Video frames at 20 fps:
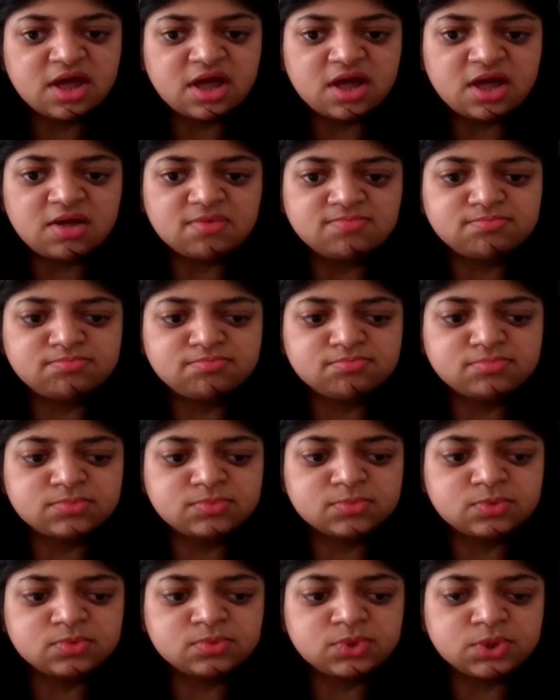Uh,
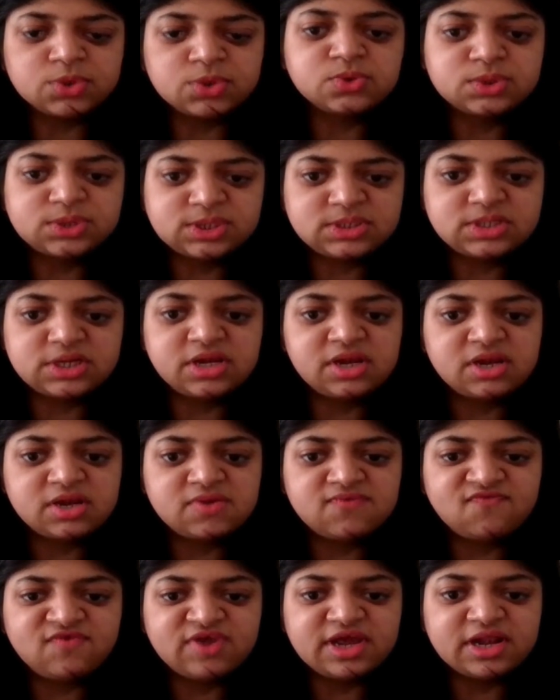do you
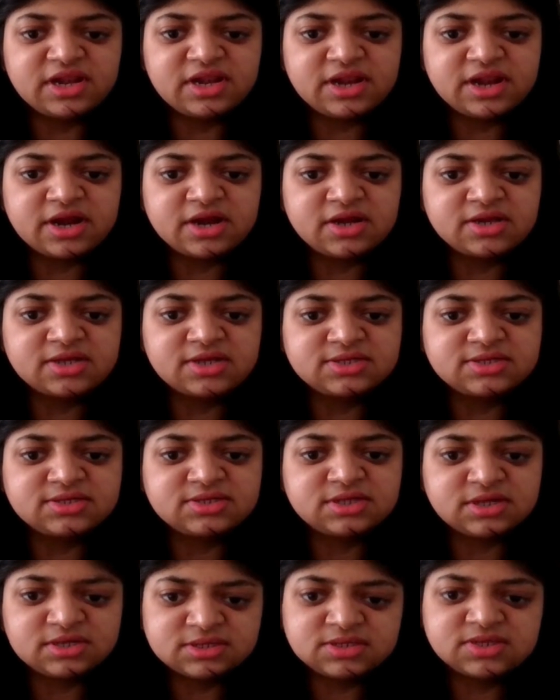still feel that this
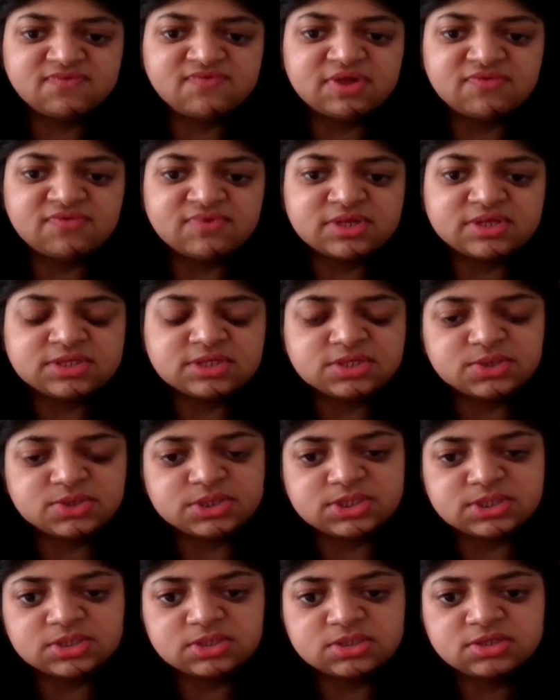is a win-win
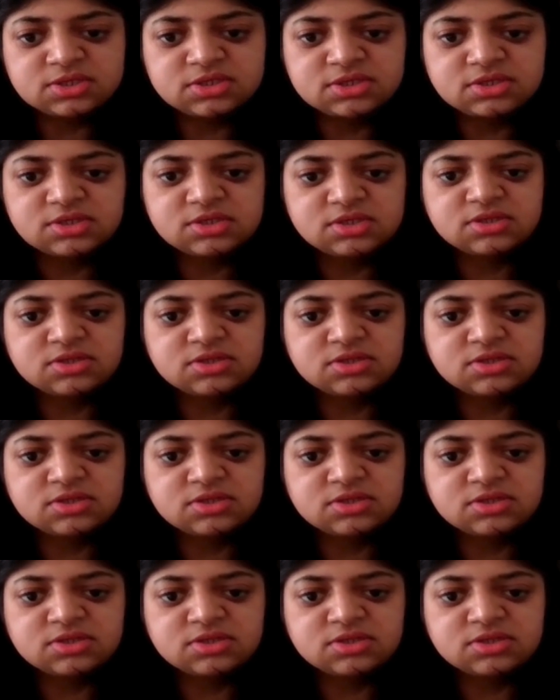situation?